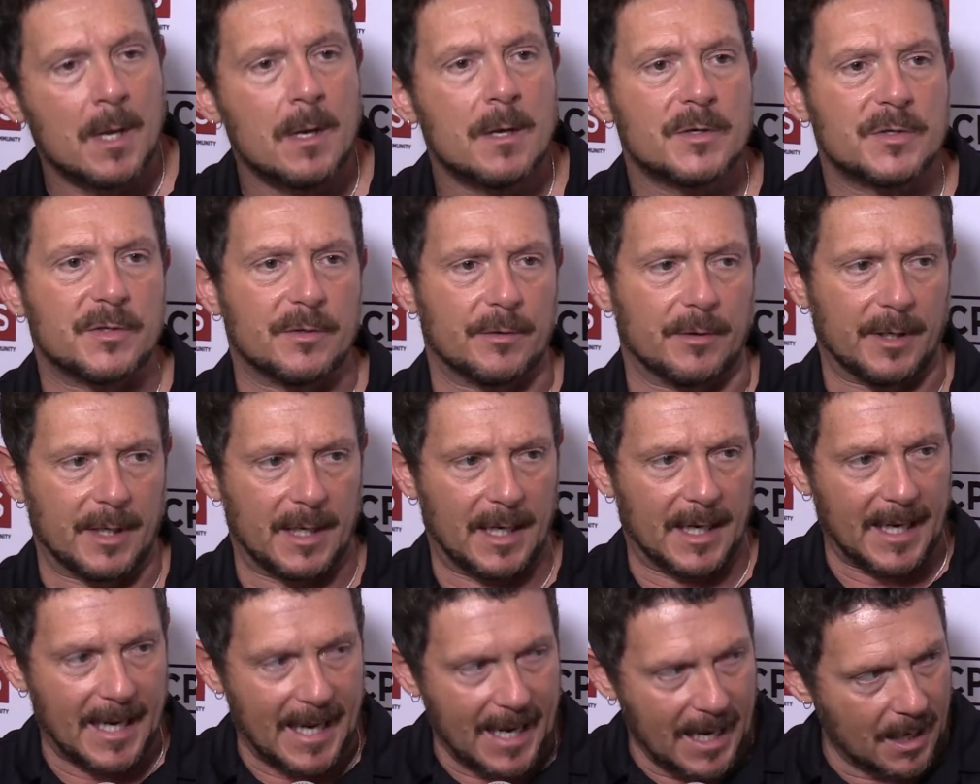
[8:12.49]
So they're
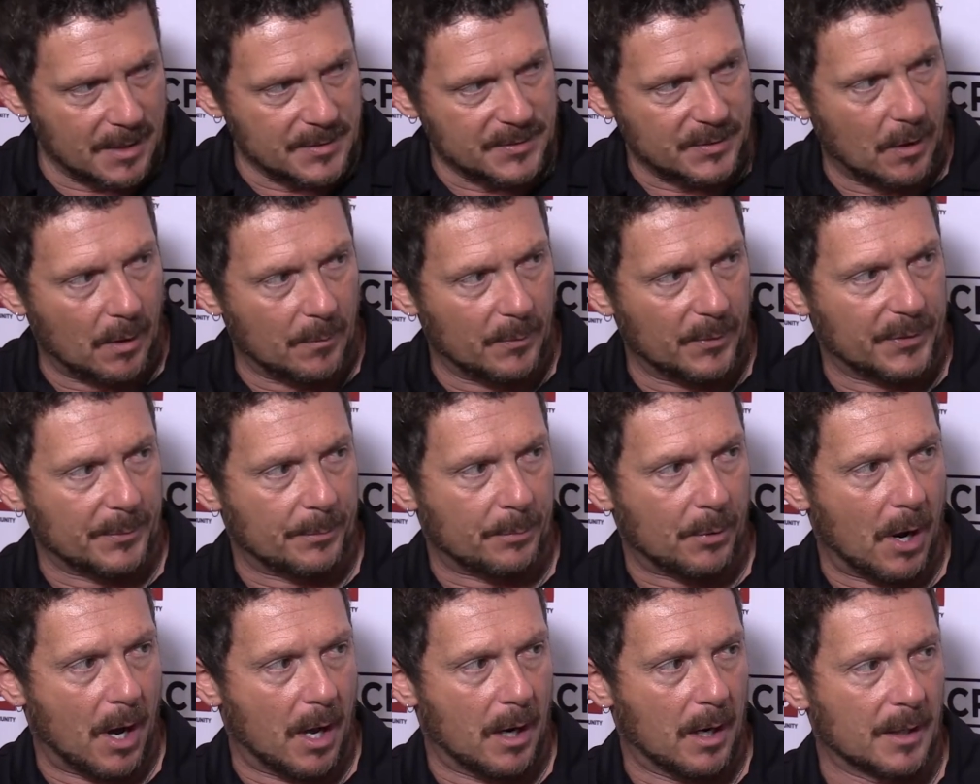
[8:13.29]
getting hands-on with the
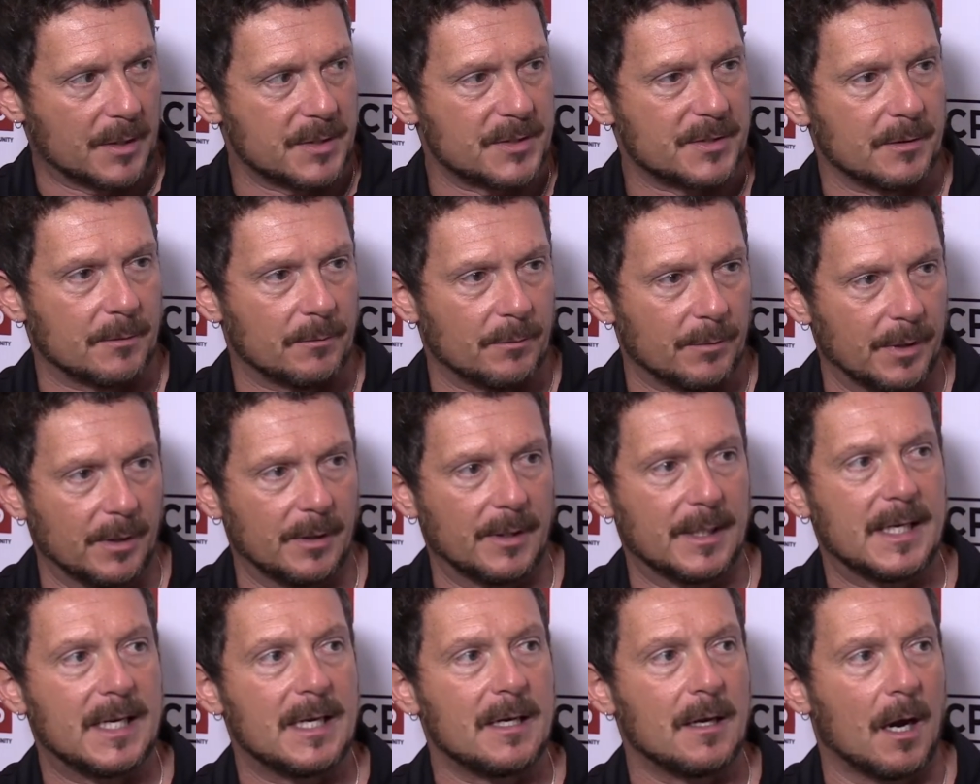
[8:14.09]
products. They're
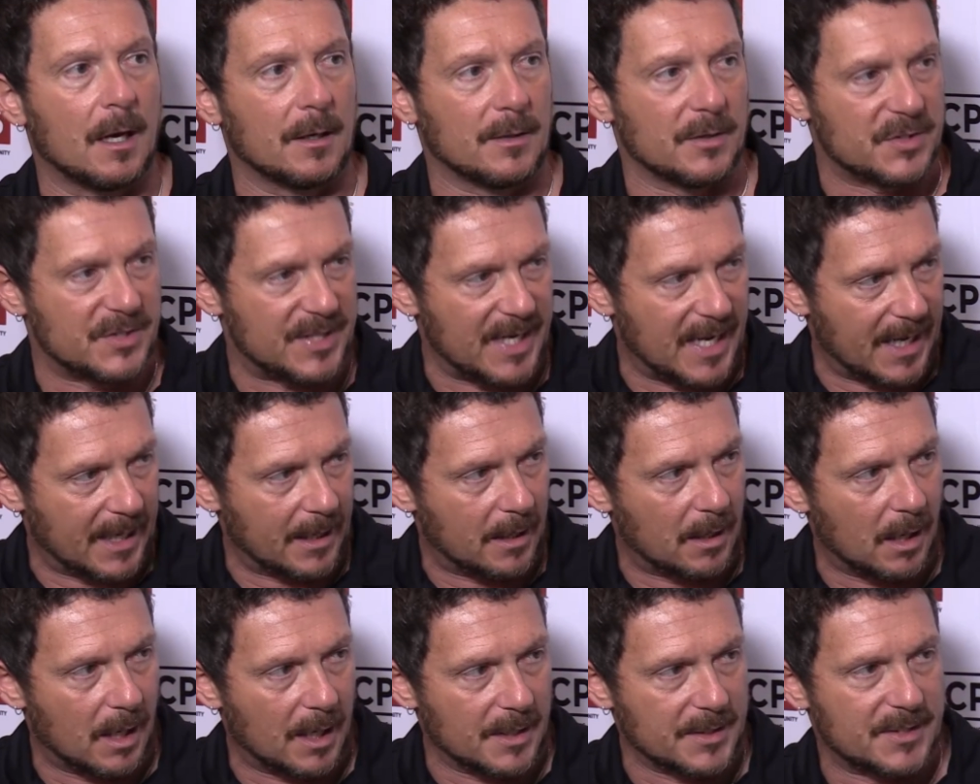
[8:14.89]
really understanding
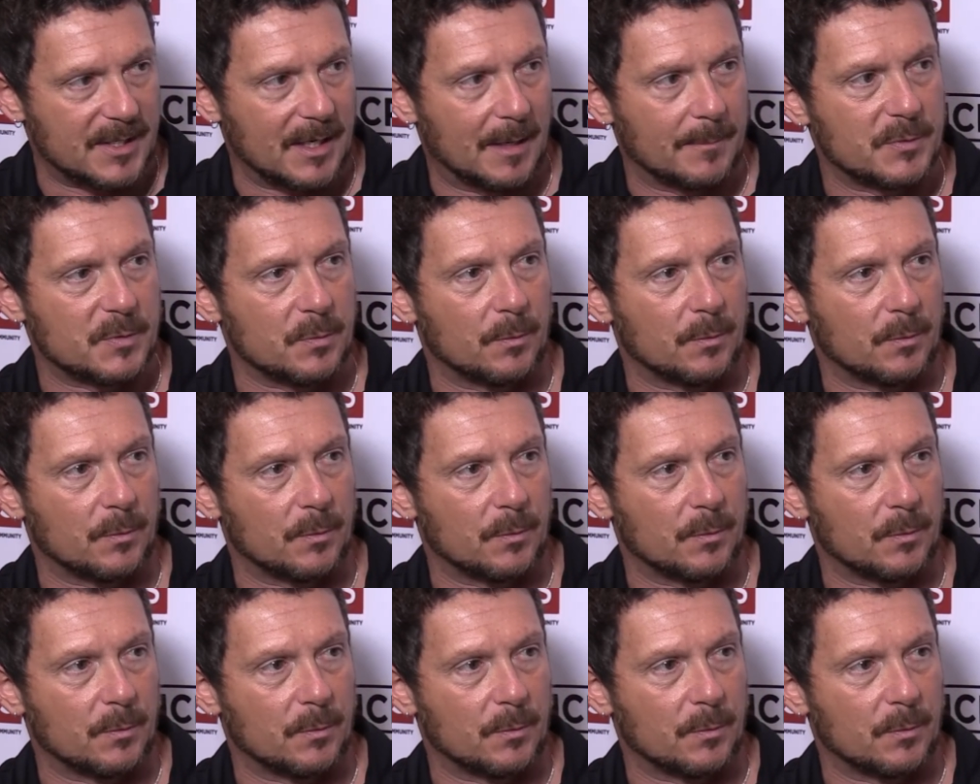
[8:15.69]
concepts.